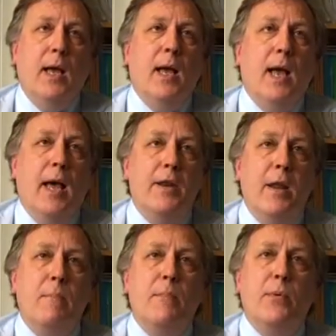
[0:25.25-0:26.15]
uh, a
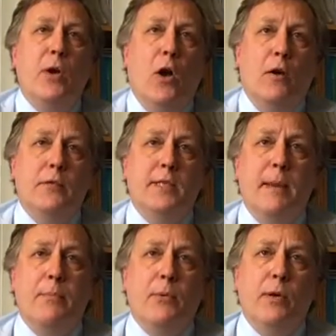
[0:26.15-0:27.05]
number of
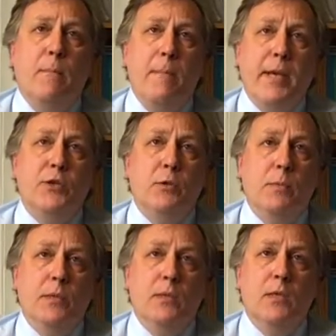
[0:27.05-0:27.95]
separate
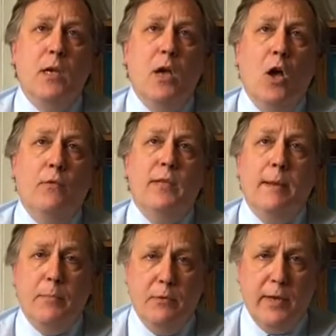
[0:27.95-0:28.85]
measurements of
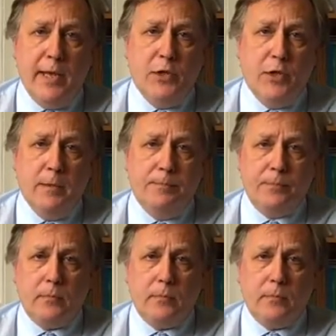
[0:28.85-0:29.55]
deprivation.